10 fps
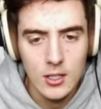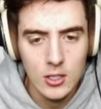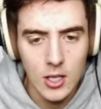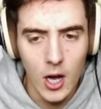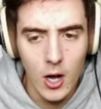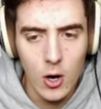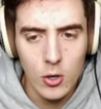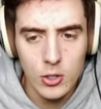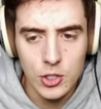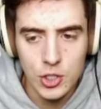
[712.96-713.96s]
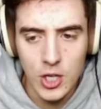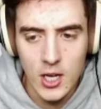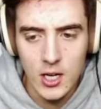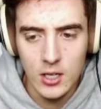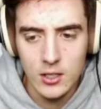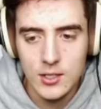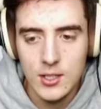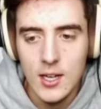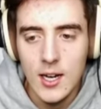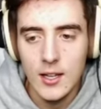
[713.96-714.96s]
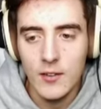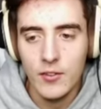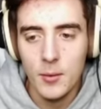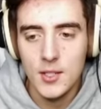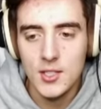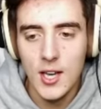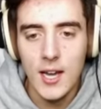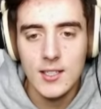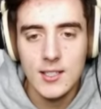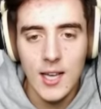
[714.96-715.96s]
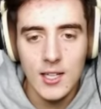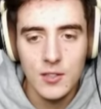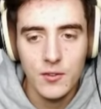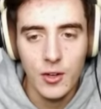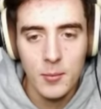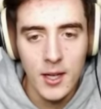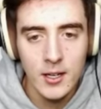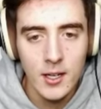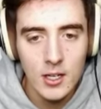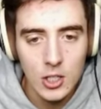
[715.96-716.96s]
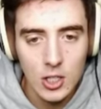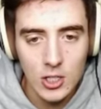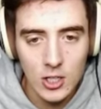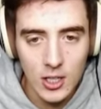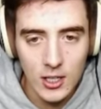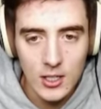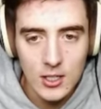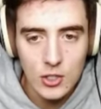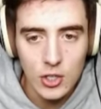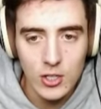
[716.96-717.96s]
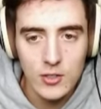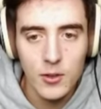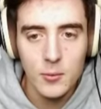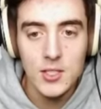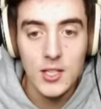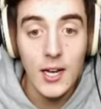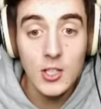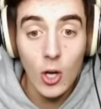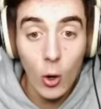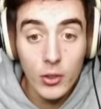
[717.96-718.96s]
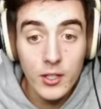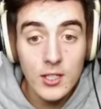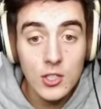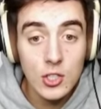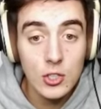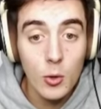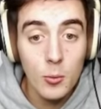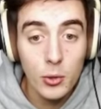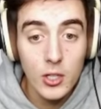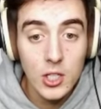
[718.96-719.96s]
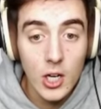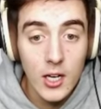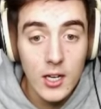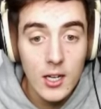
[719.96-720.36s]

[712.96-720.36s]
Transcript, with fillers: go shields, and then from the sides, yes, footmen, good good good, charging from the sides. Oh, the ninjas are doing pretty good.